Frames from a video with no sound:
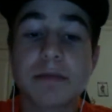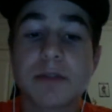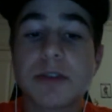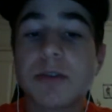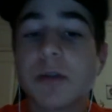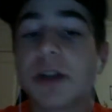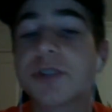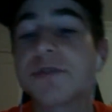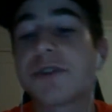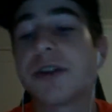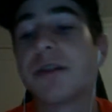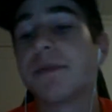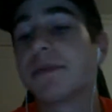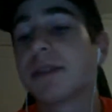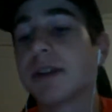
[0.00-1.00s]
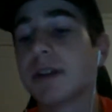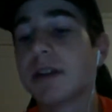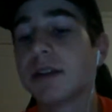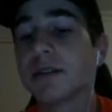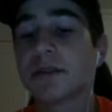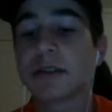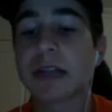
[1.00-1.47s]
too much for him.
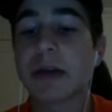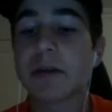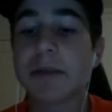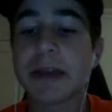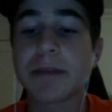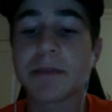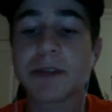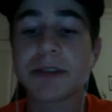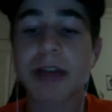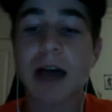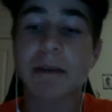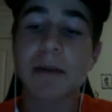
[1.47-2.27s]
That would make him the